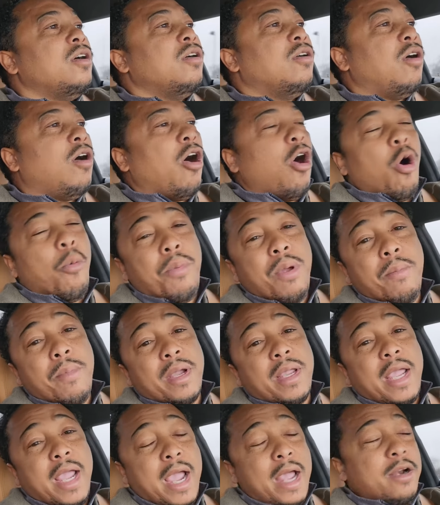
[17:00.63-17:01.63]
or open
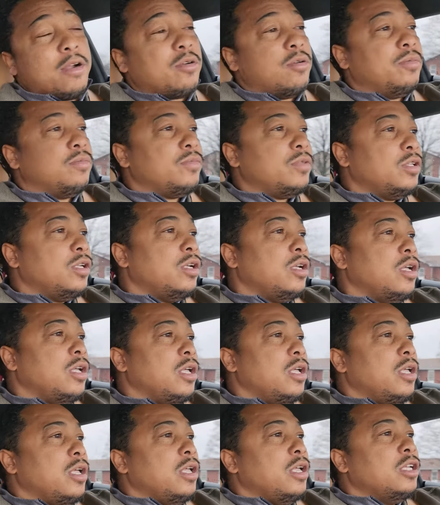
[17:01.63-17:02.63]
mechanical.
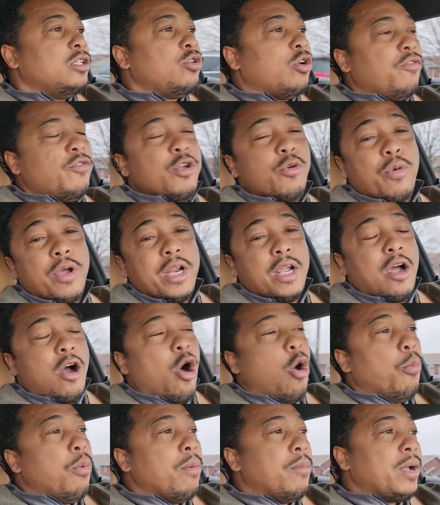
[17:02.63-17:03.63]
So if you went in
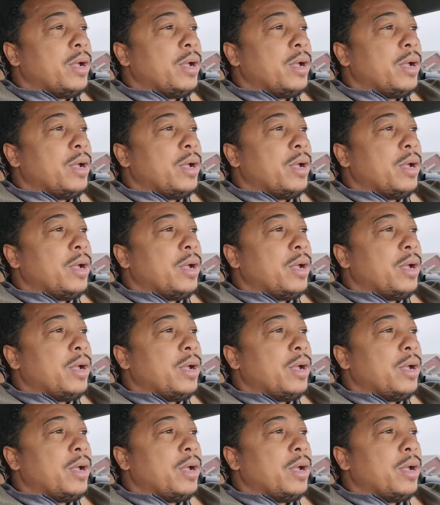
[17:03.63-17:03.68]
open